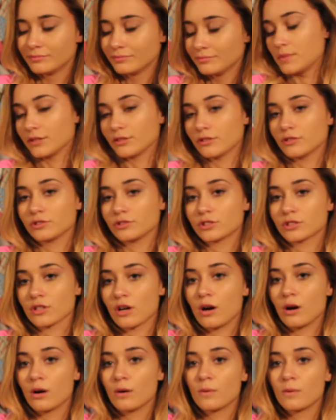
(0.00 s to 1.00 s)
But they're just
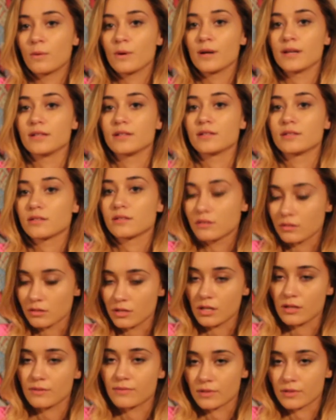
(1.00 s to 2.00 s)
always
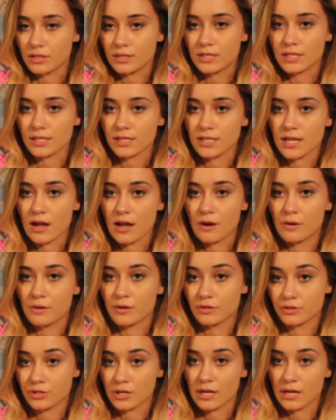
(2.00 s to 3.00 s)
looking for a discount
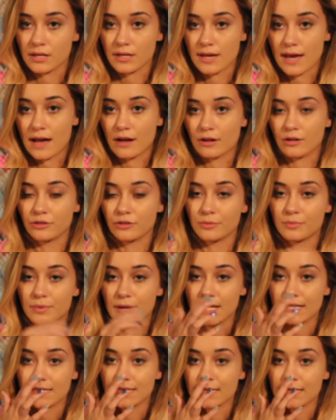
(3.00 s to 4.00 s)
or trying to haggle the
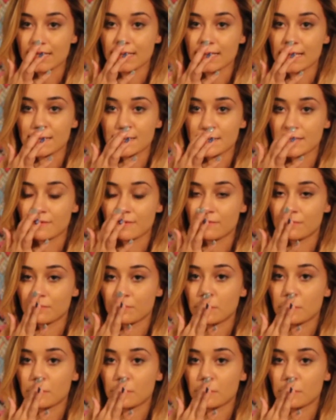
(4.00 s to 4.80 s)
prices as if